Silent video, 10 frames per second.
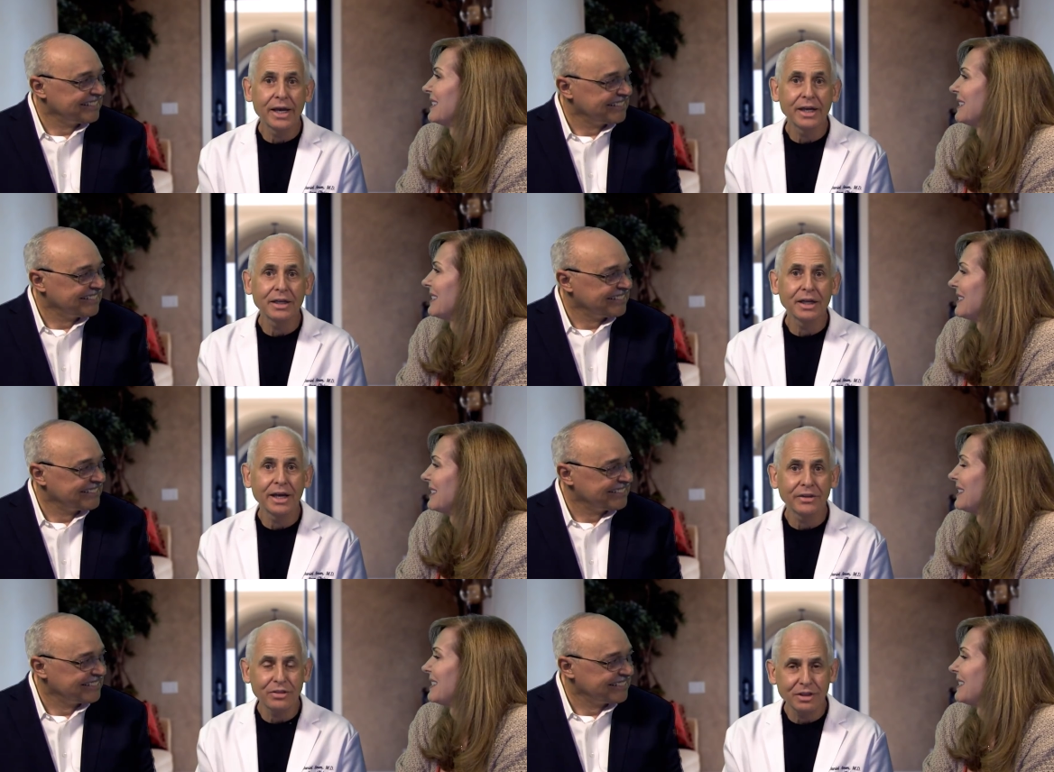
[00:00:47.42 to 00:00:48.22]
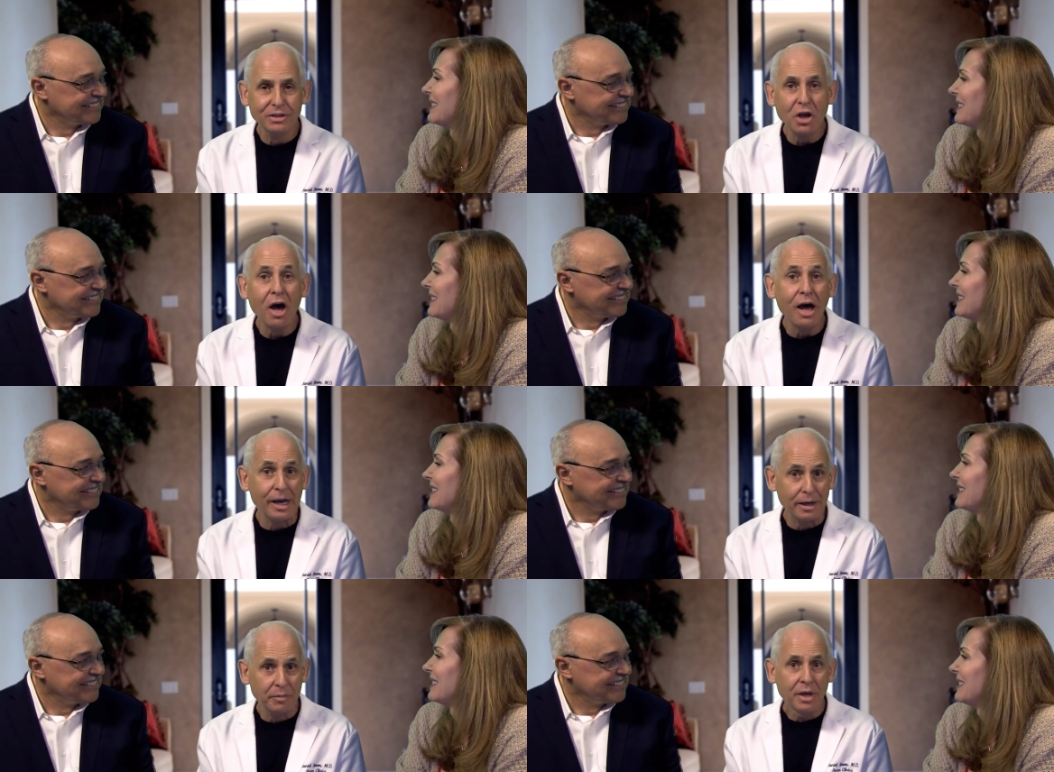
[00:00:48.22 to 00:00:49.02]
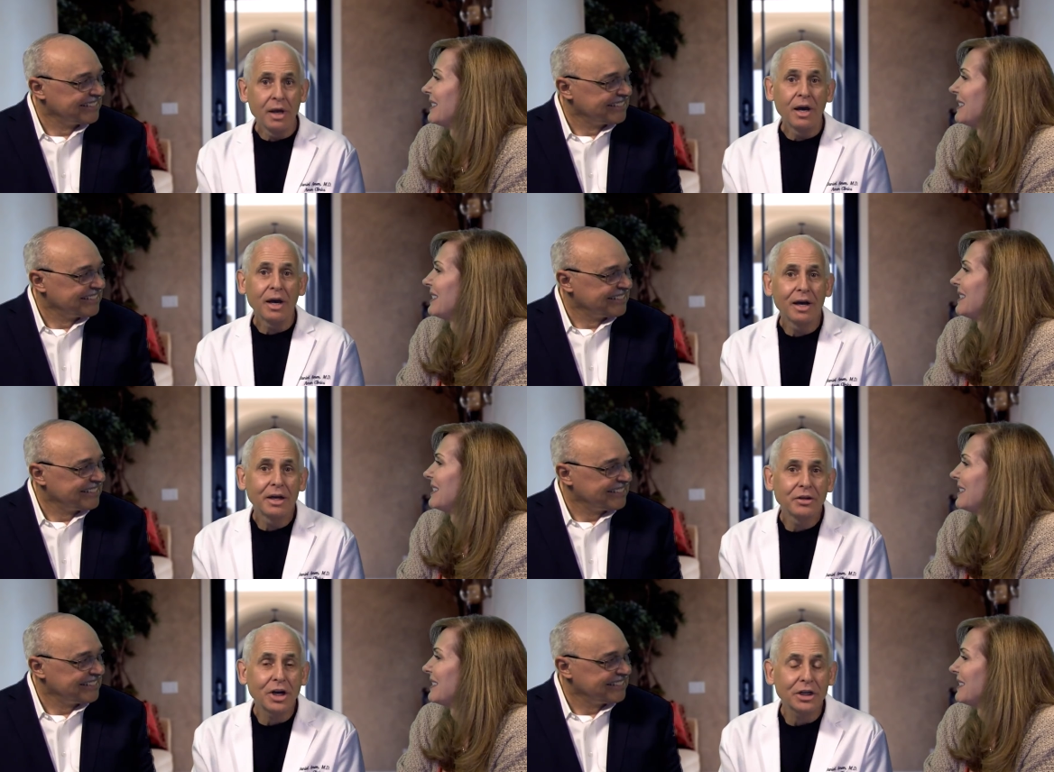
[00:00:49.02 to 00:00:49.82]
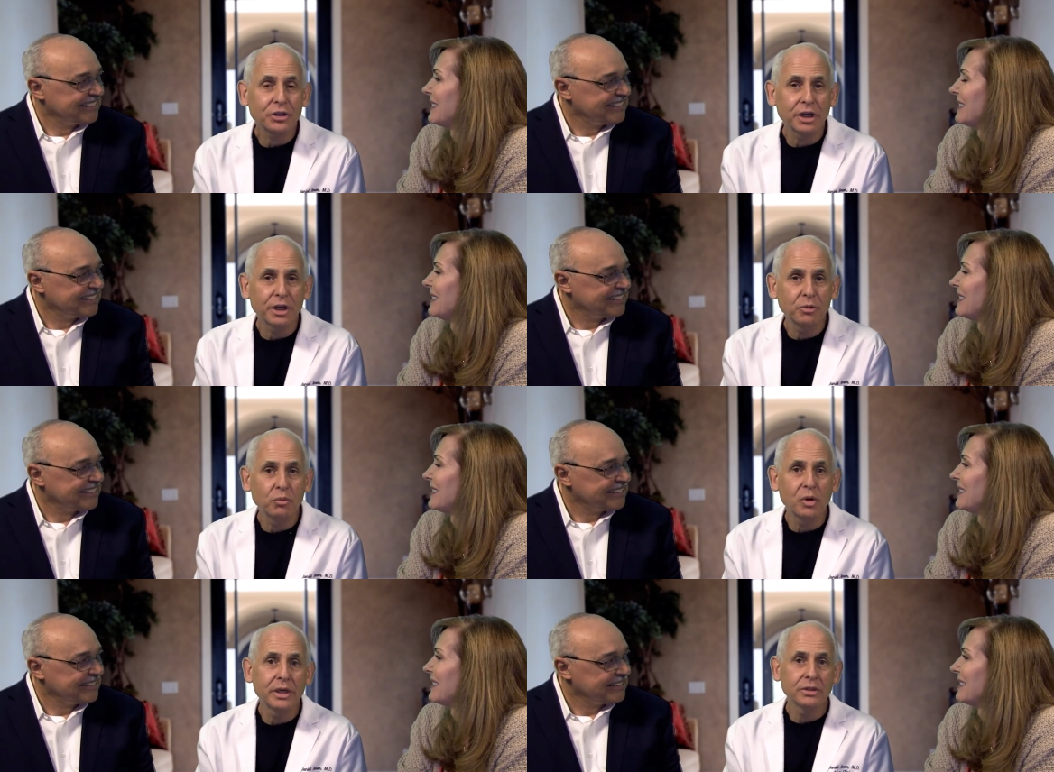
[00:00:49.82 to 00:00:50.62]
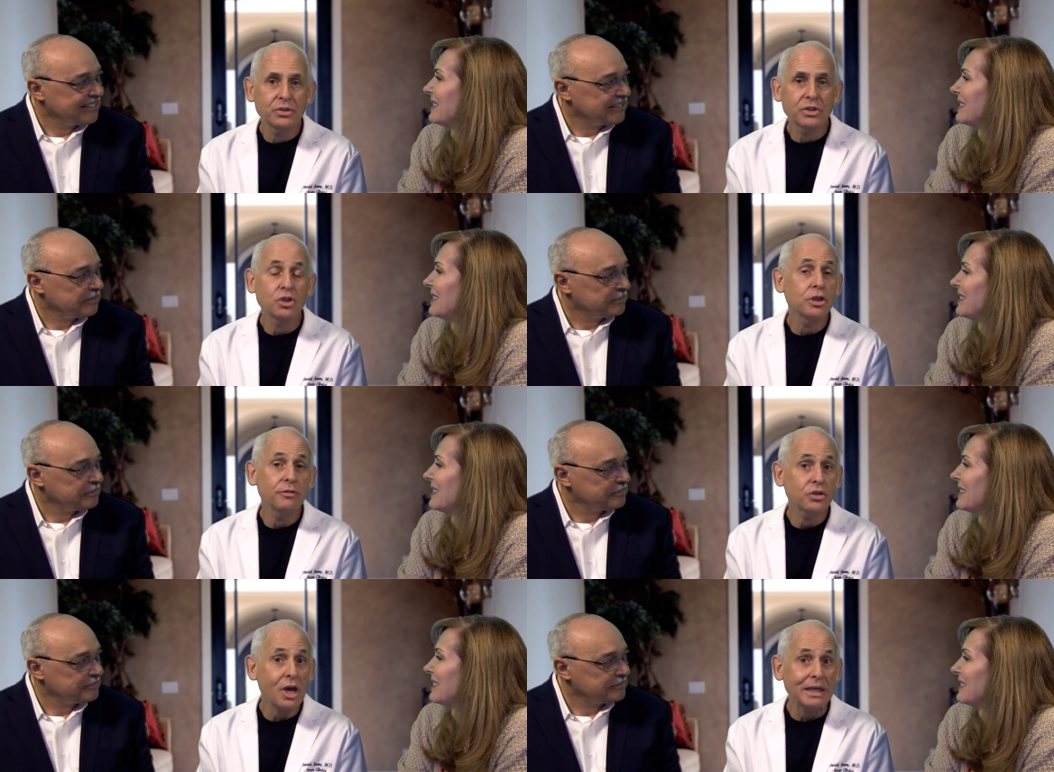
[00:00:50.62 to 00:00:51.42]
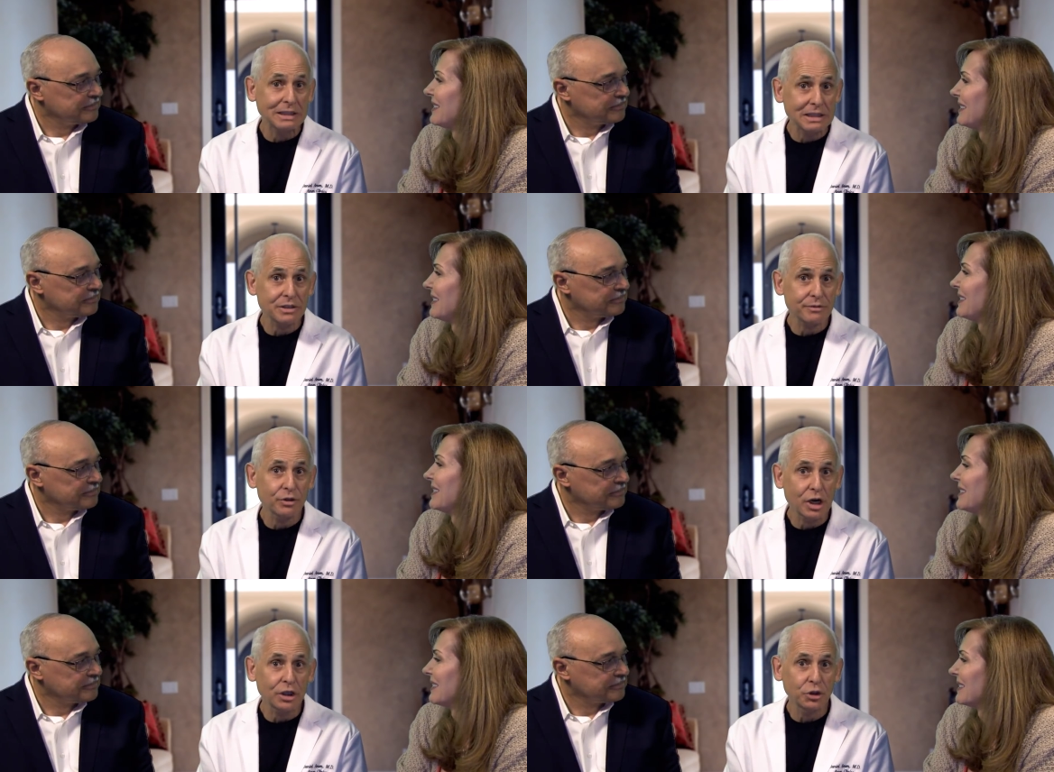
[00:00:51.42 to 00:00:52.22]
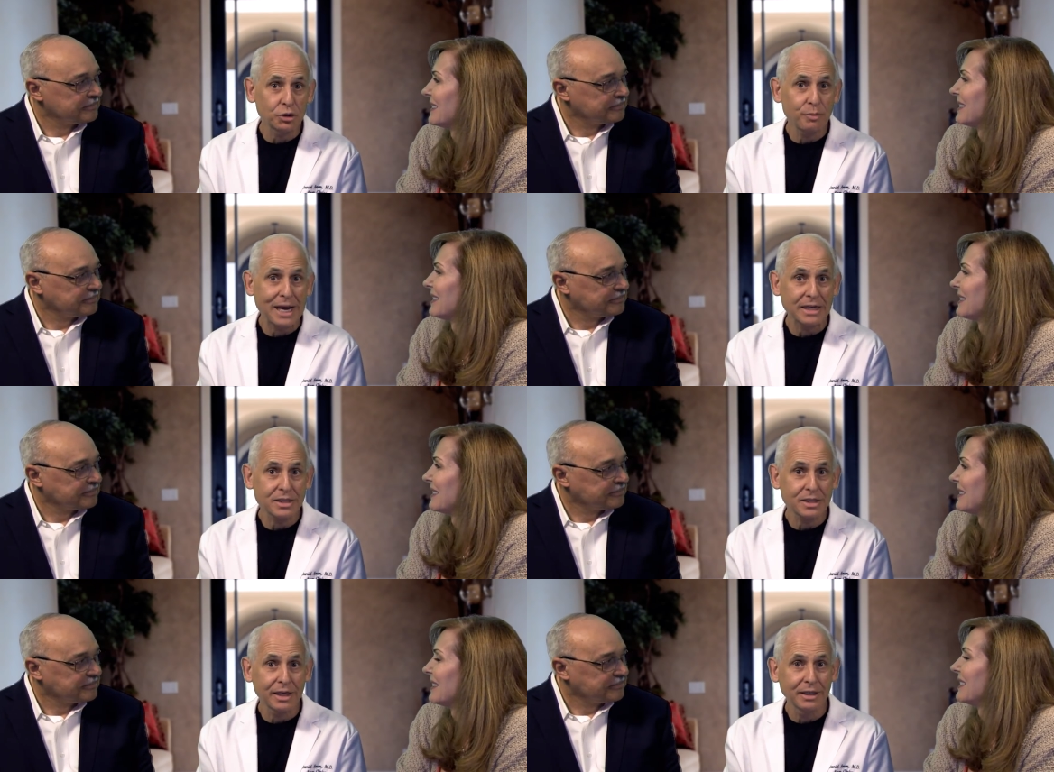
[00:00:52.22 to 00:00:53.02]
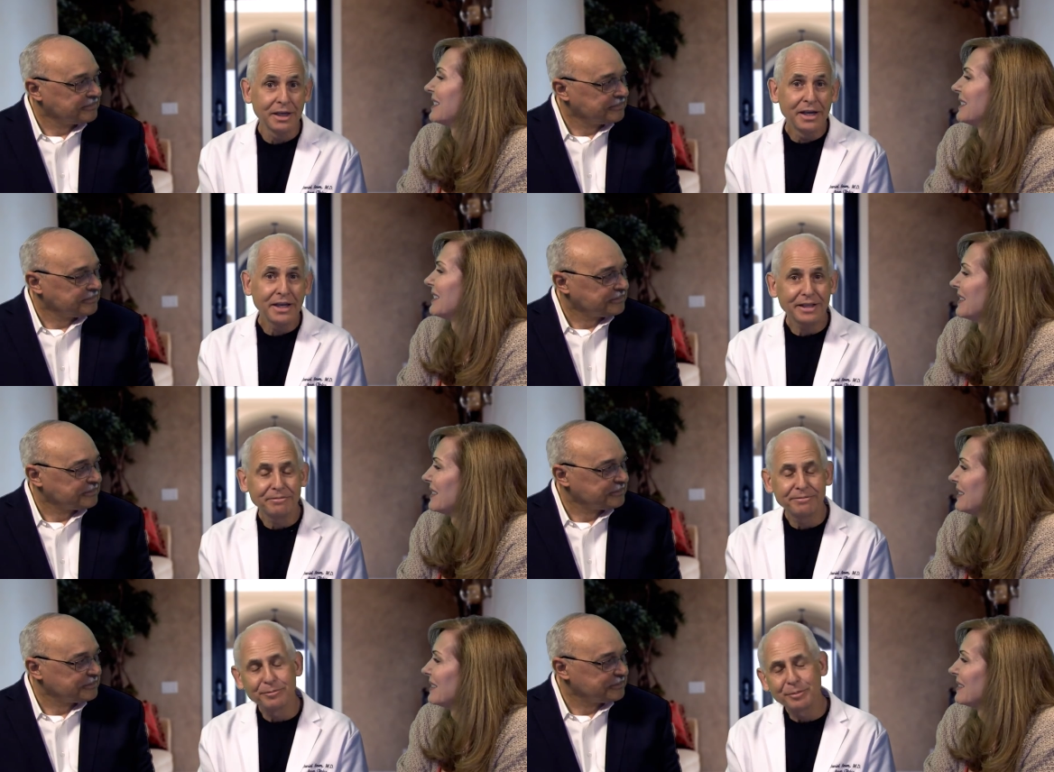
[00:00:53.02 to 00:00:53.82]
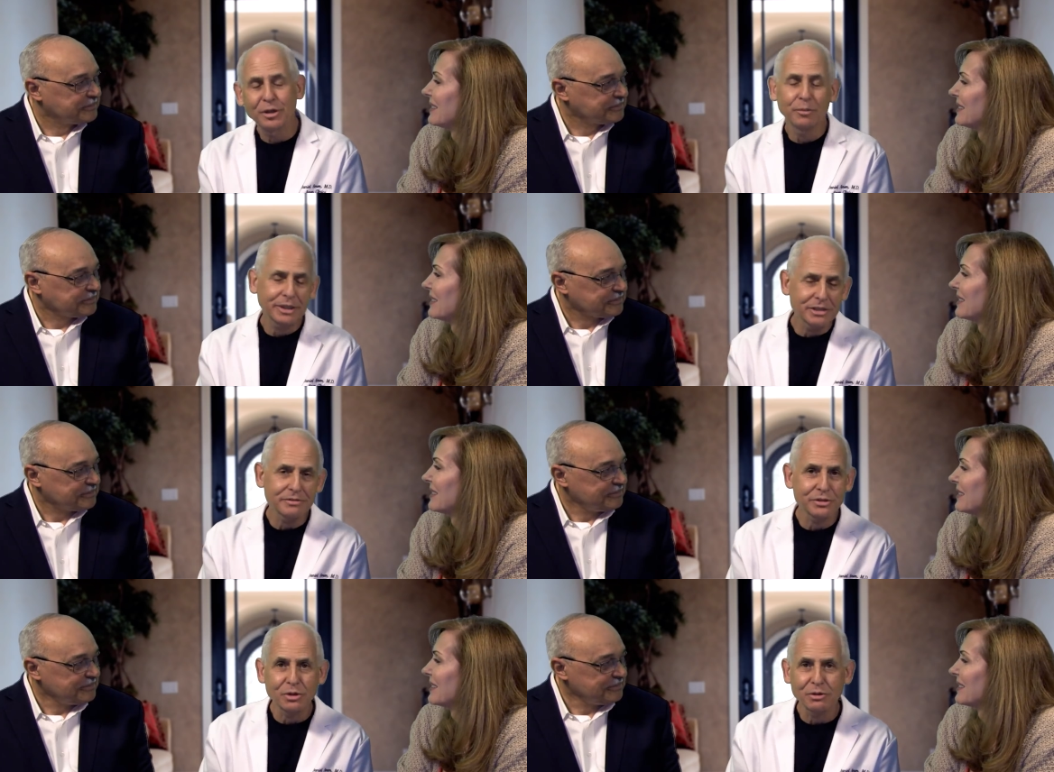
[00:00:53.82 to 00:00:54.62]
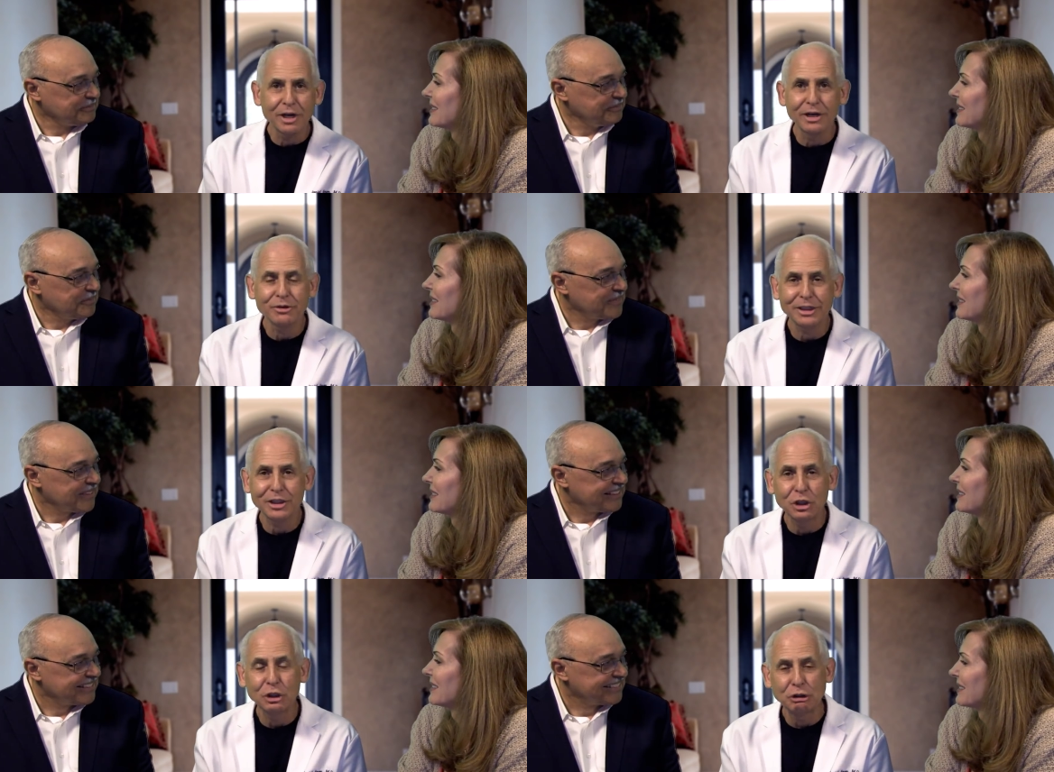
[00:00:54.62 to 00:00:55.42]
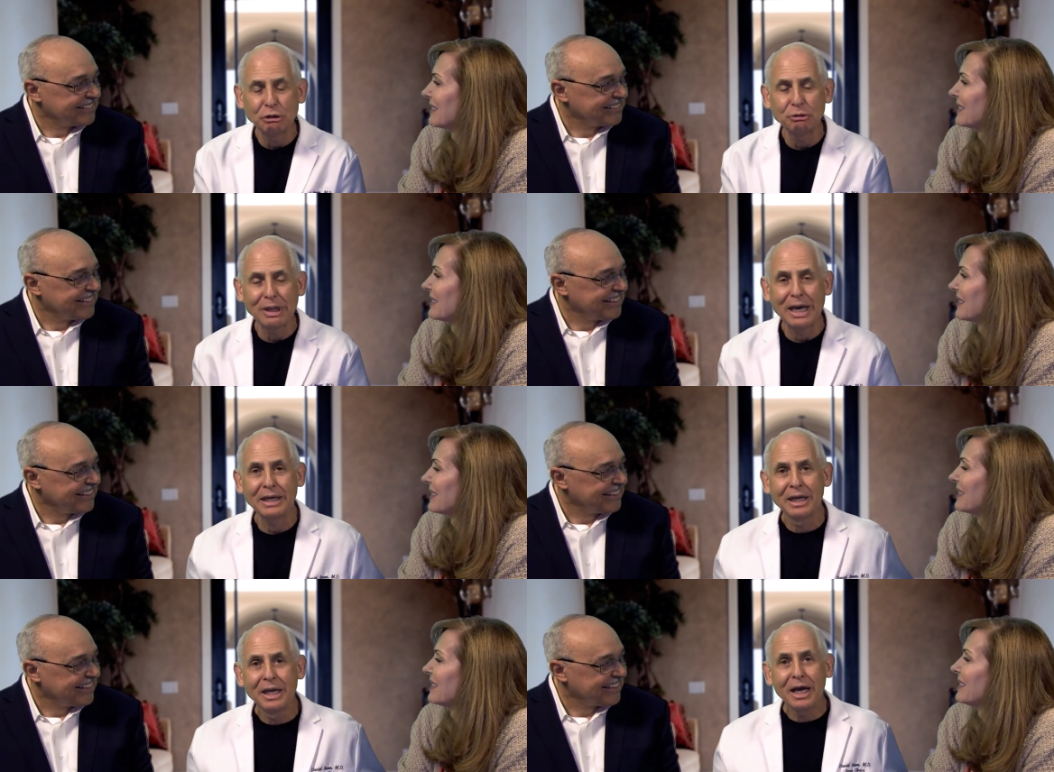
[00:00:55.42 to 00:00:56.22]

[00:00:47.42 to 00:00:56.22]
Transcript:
Speaker 1: And at the time, Dr. Kidd was the chief scientist for Doctors Best. And he, you know, because of his own contract, he couldn't do that.